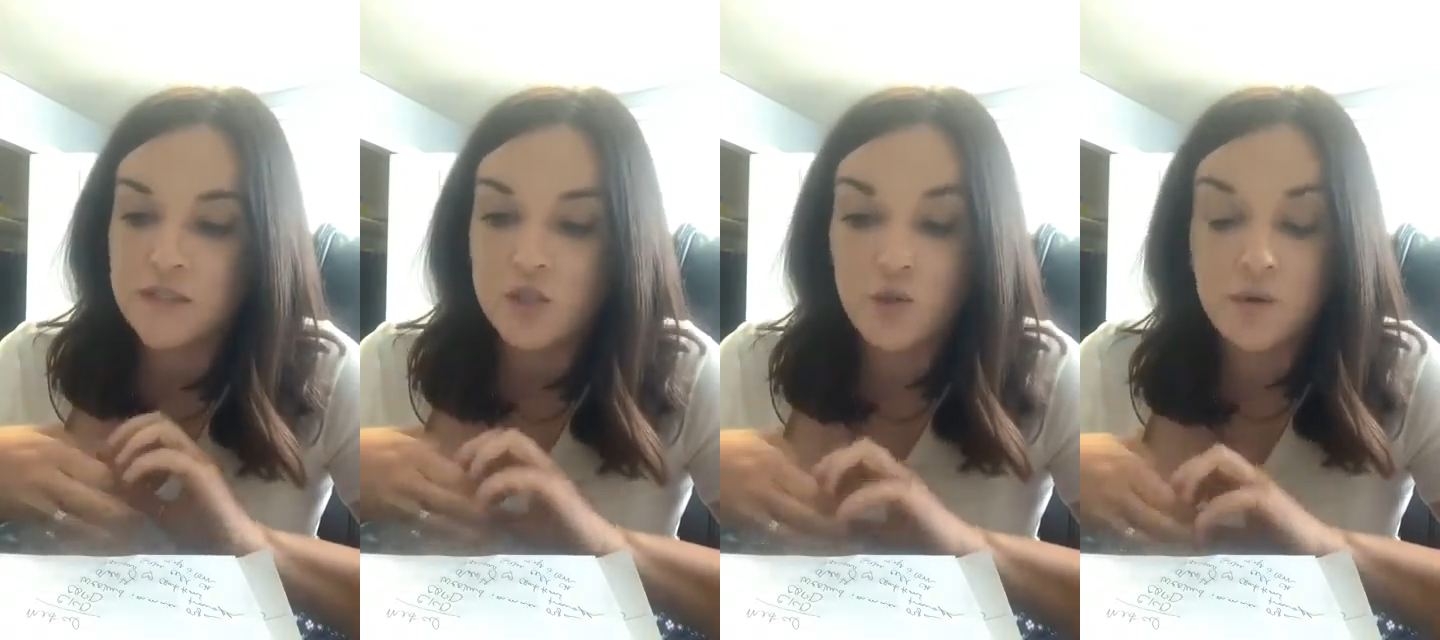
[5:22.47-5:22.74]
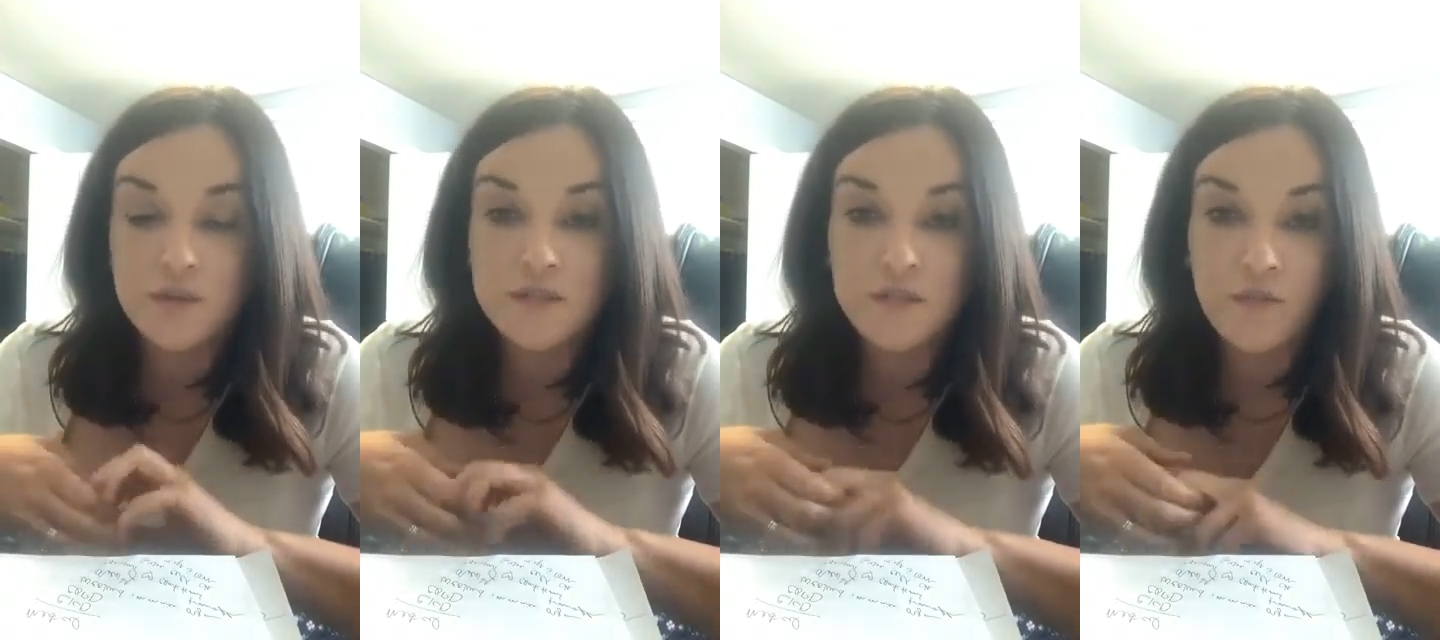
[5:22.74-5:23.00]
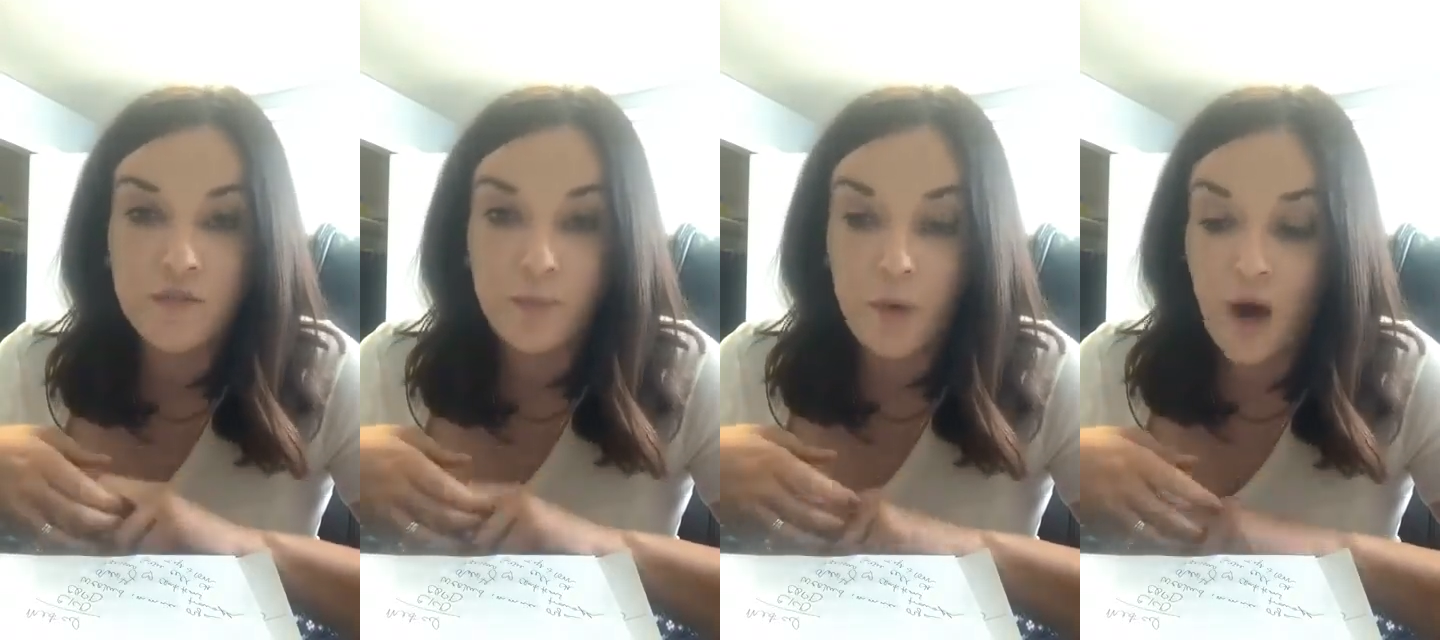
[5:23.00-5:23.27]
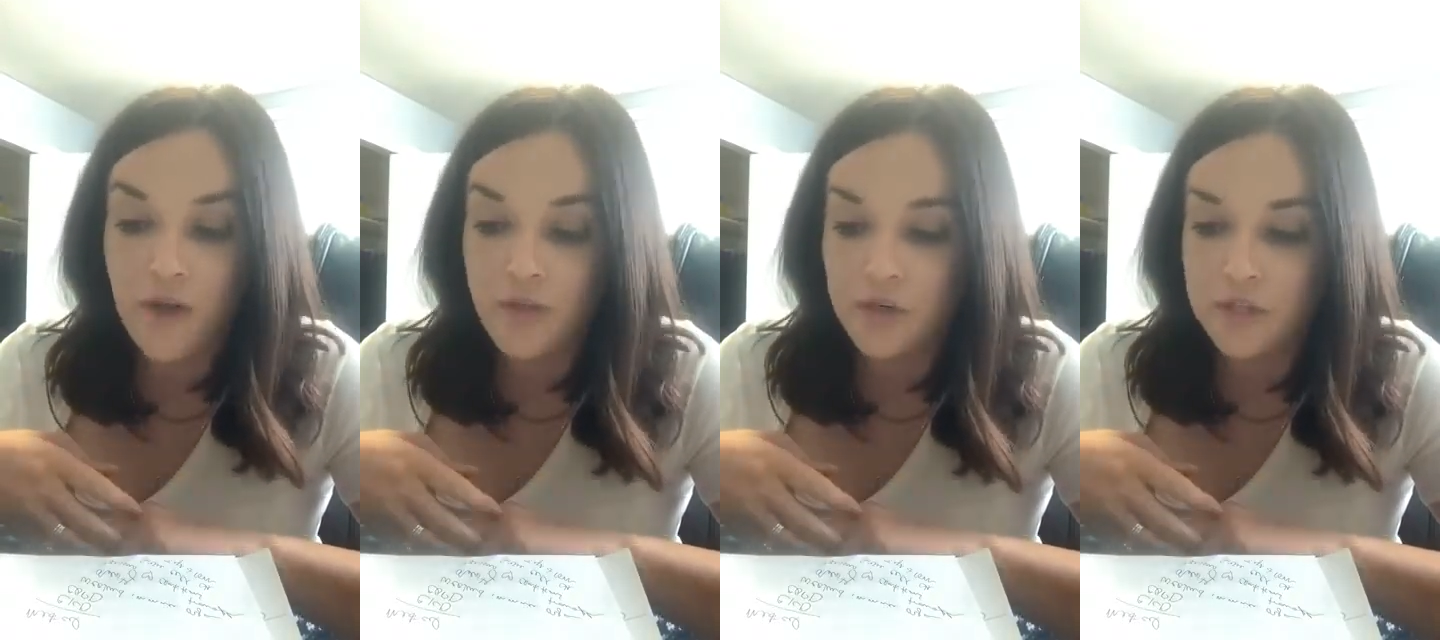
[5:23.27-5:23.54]
shortness of
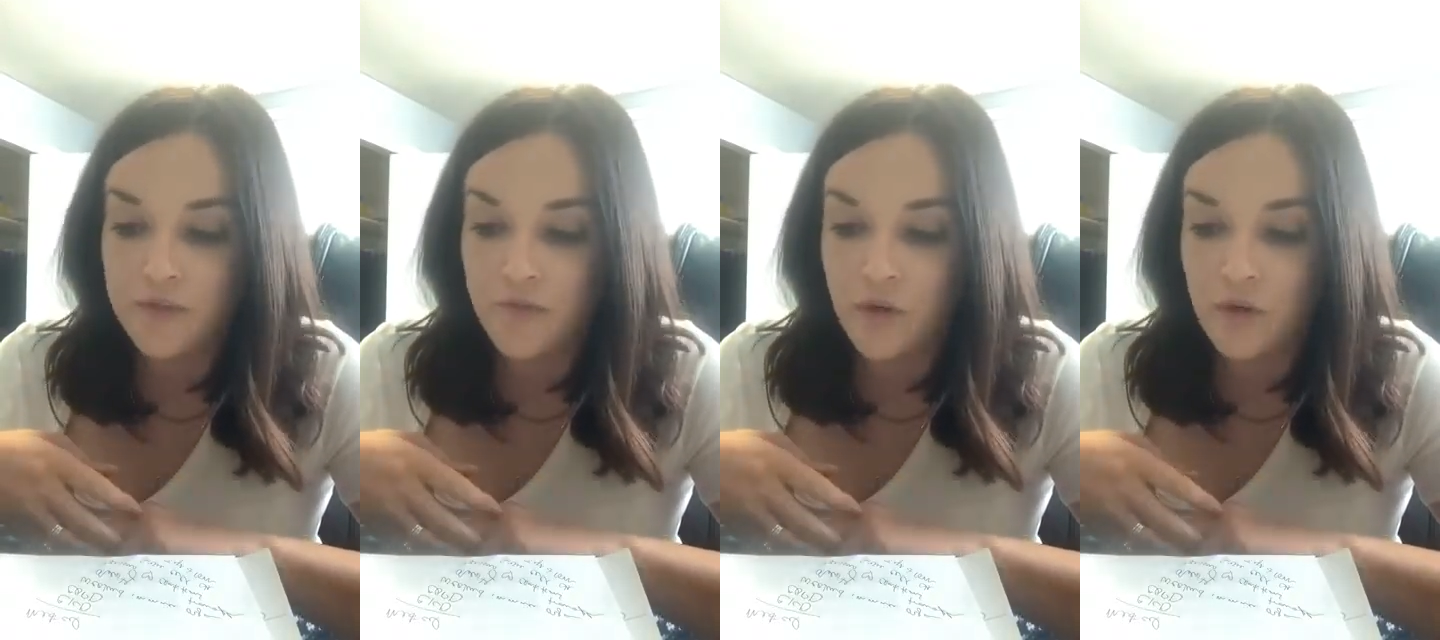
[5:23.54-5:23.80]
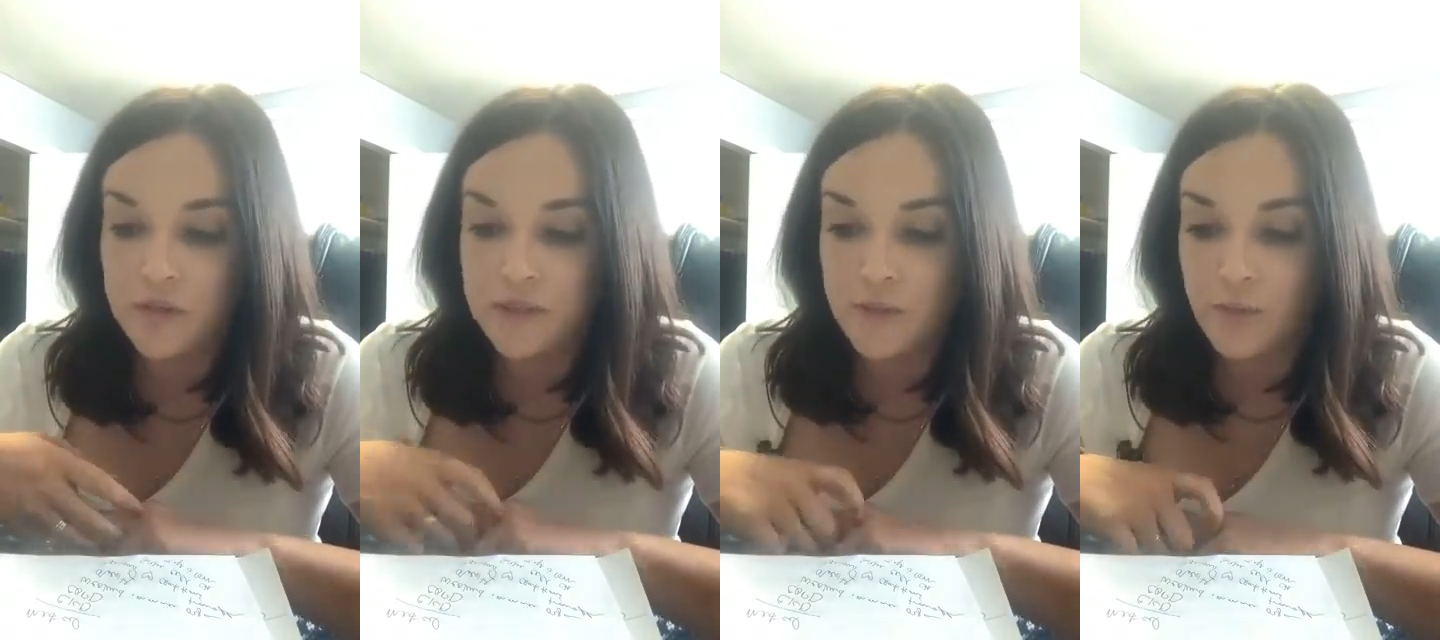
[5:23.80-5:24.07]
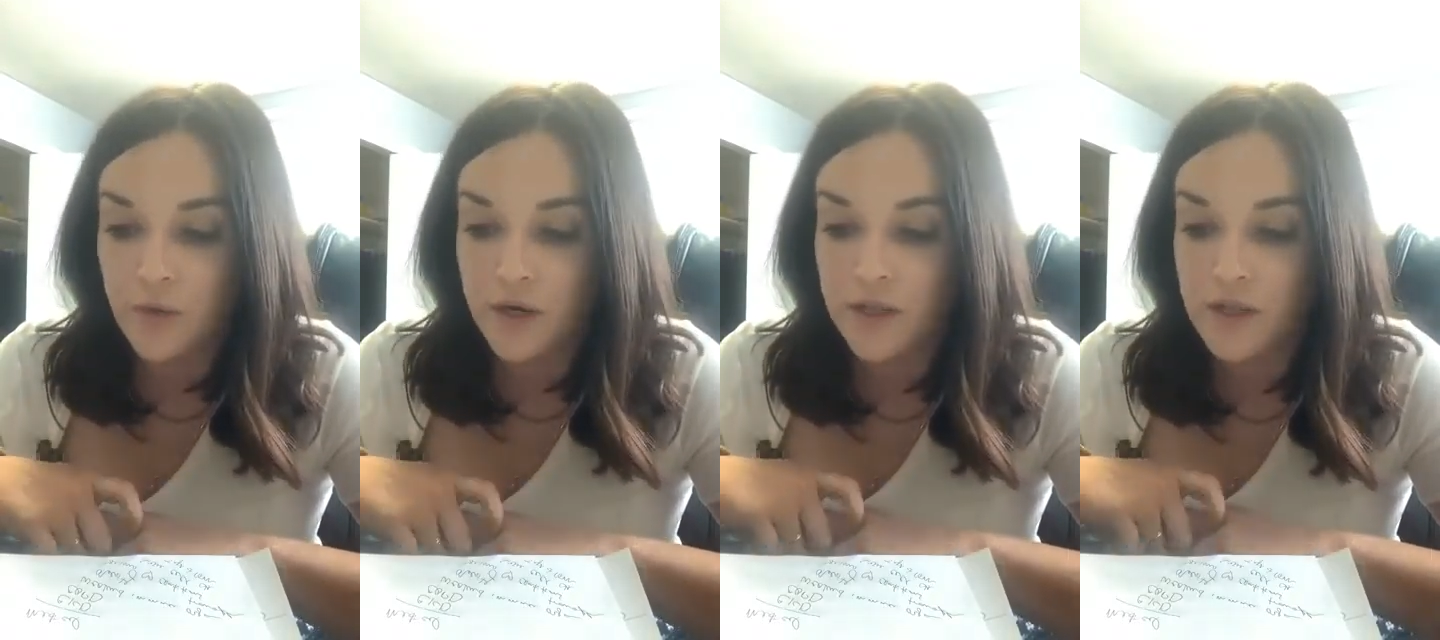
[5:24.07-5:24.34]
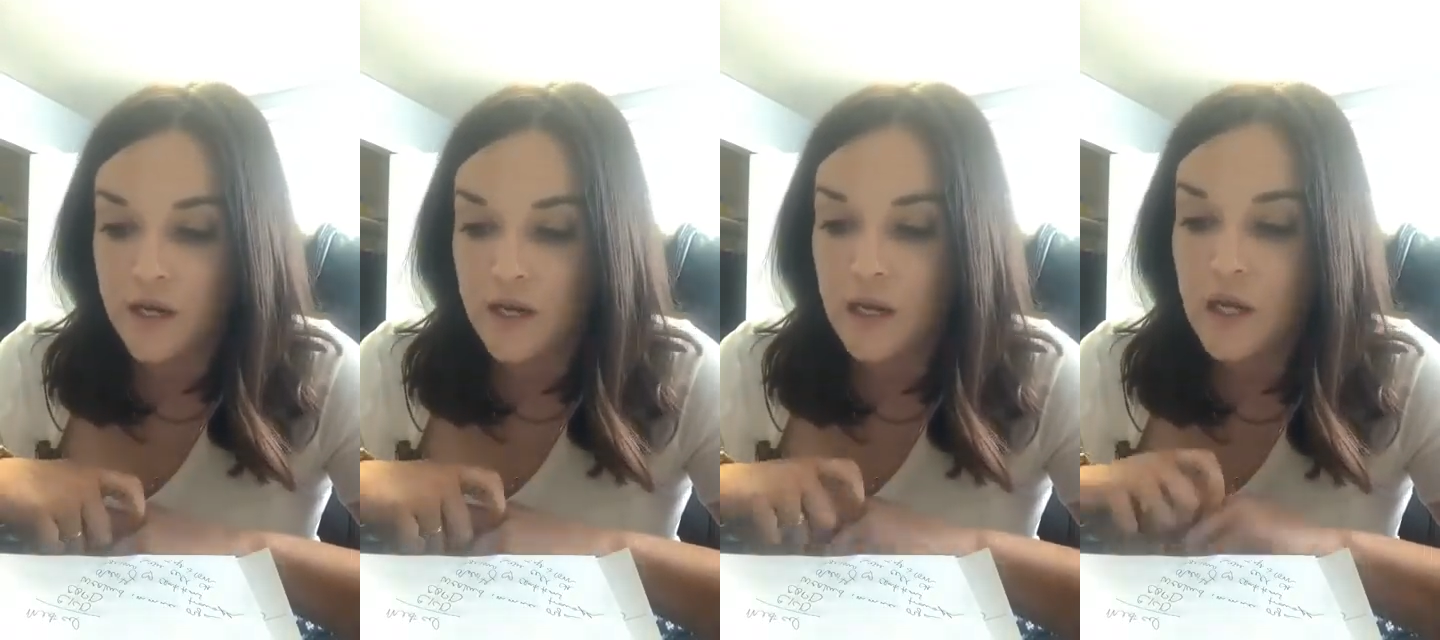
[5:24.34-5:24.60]
breath or difficulty
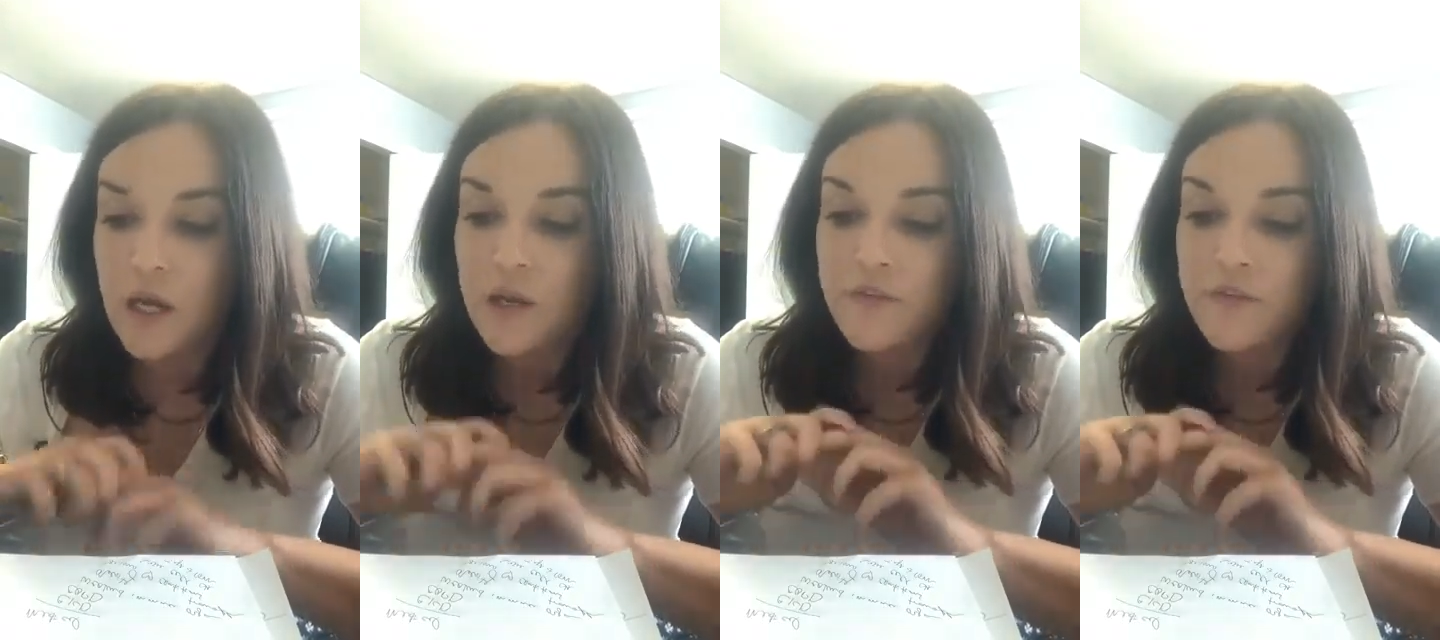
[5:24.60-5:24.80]
breathing,